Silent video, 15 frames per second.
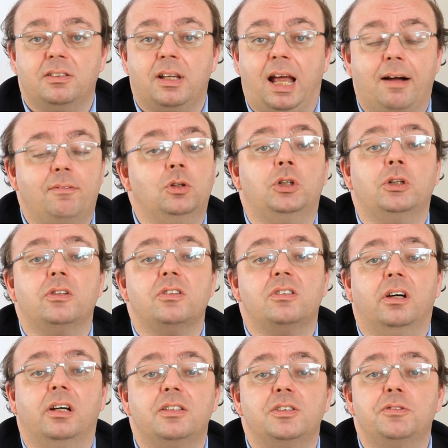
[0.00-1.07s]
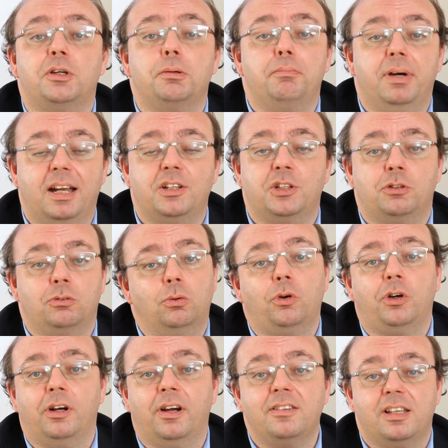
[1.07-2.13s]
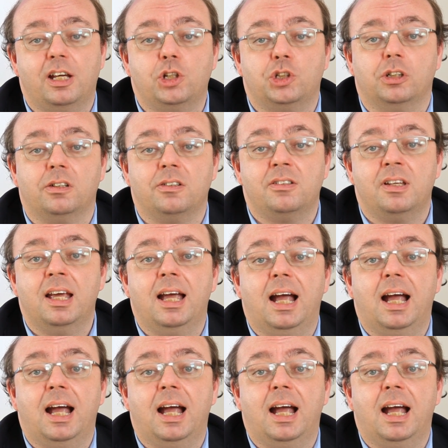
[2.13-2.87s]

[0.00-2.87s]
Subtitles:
have a look at the sites of competitor organisations,